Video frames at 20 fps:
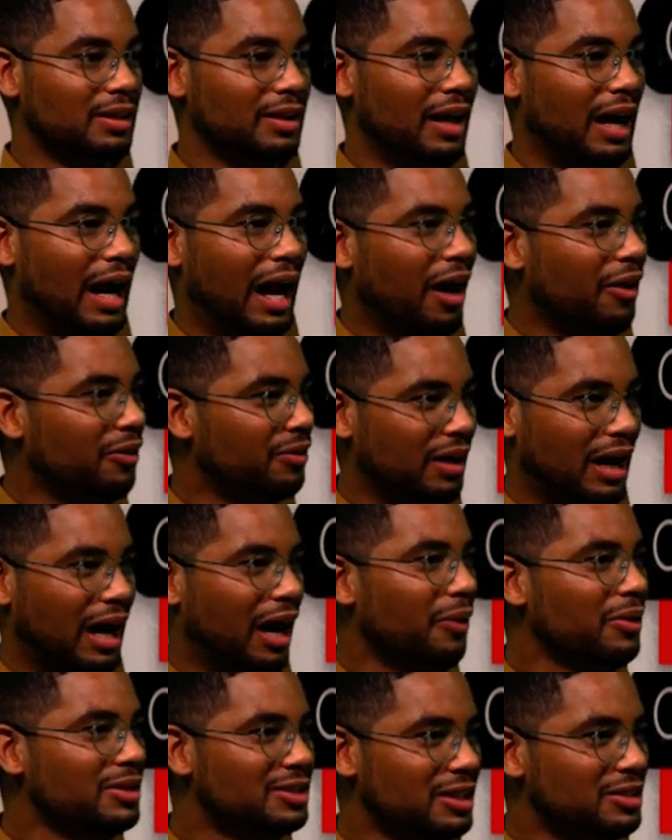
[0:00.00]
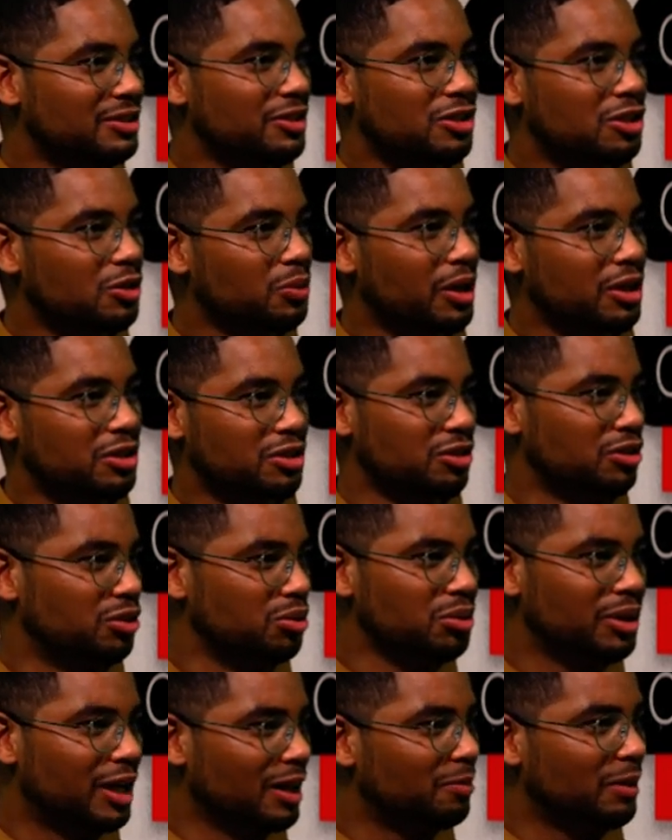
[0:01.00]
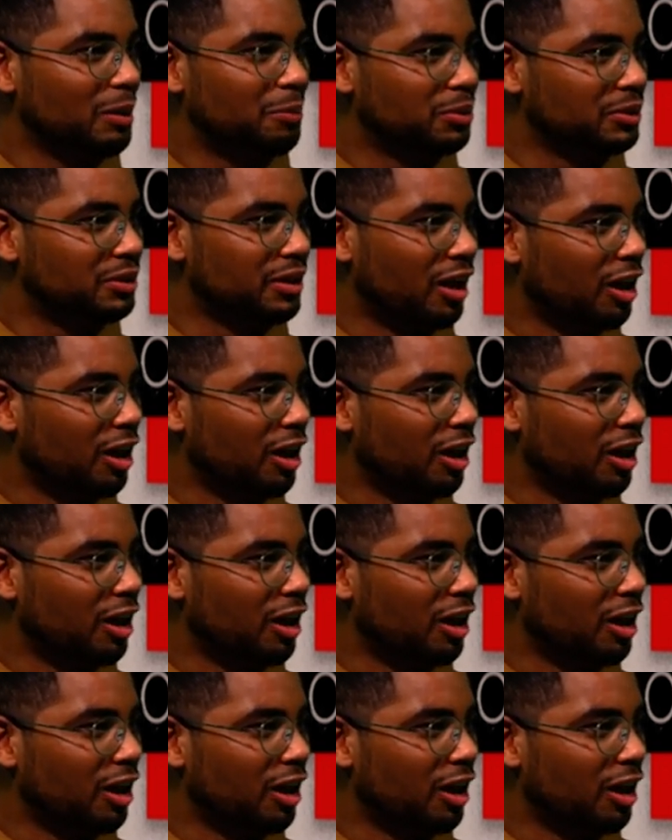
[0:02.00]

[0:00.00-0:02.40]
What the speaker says: How is that situation? Do you get people to